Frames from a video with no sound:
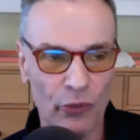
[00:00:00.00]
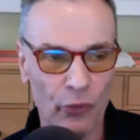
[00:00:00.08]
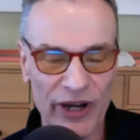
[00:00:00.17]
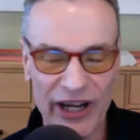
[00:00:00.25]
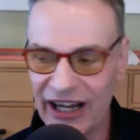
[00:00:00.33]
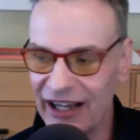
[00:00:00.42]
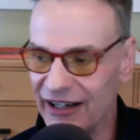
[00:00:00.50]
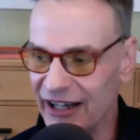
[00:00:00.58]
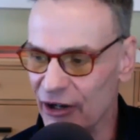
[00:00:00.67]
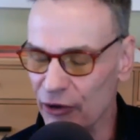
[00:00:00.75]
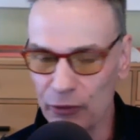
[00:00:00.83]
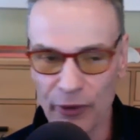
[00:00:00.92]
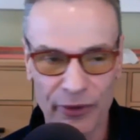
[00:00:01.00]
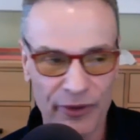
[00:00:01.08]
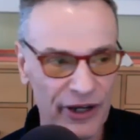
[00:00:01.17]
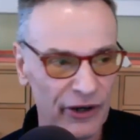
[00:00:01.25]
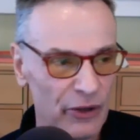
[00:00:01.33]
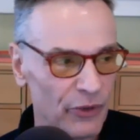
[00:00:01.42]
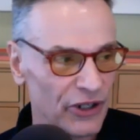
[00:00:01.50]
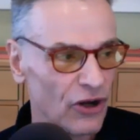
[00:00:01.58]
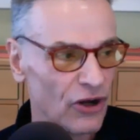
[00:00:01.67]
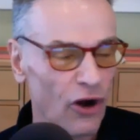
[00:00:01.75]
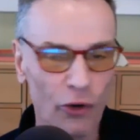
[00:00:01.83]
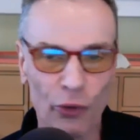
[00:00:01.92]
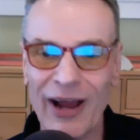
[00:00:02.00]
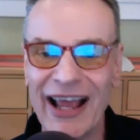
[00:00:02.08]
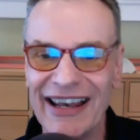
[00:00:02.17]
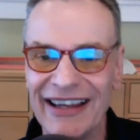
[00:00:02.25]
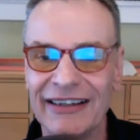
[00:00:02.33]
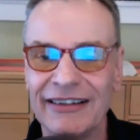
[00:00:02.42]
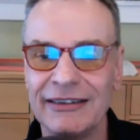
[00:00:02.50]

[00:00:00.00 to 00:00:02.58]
we in integral theory would call red.